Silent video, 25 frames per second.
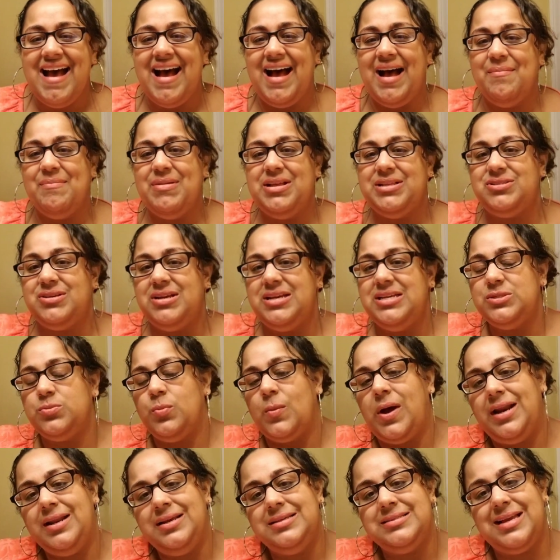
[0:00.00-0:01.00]
And so he's
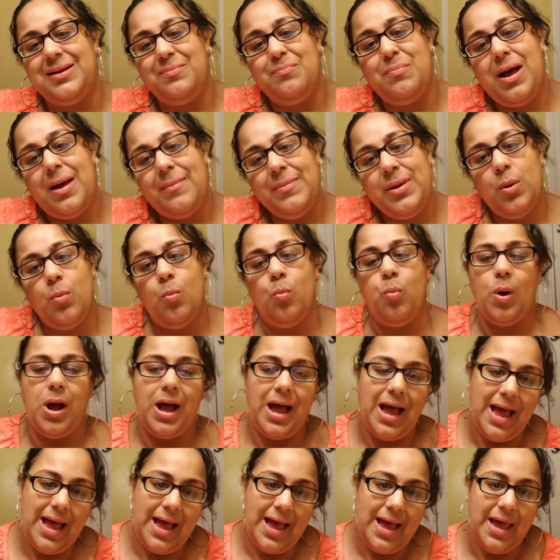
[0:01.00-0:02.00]
whining. He's like, "Mommy,
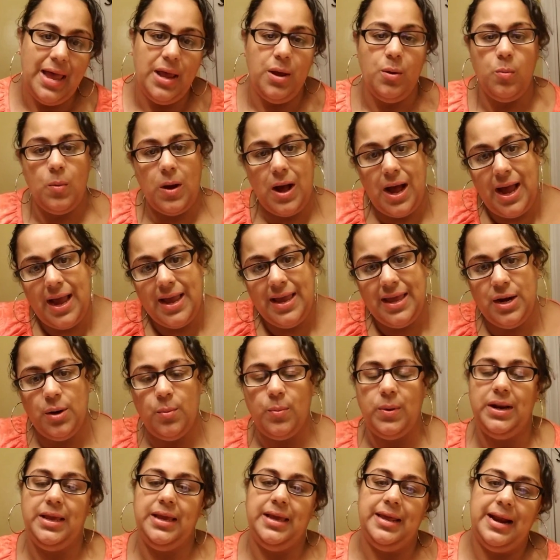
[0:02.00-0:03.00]
why? I
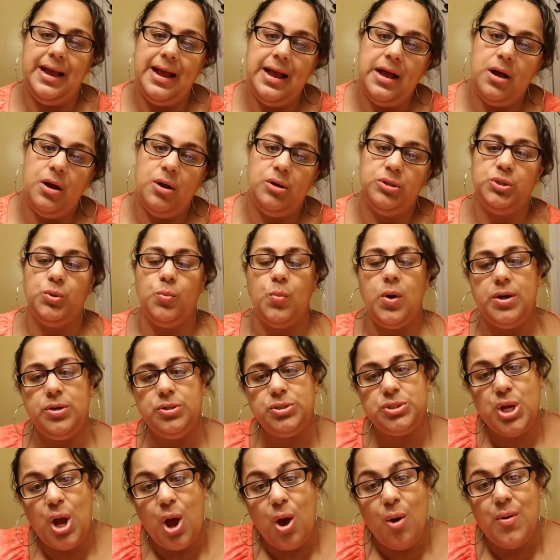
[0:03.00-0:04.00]
don't want to get out. The
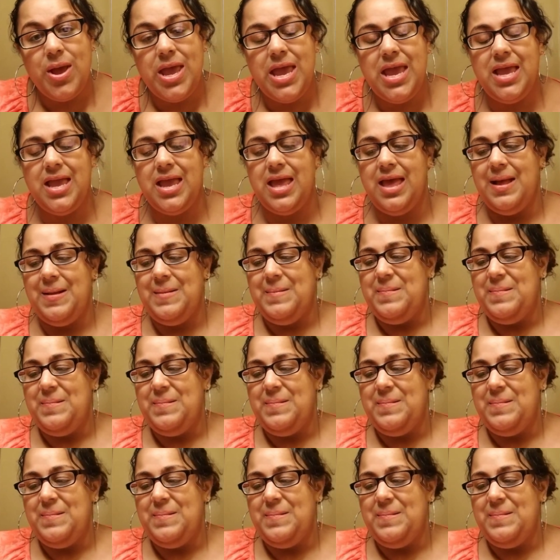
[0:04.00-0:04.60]
water's going."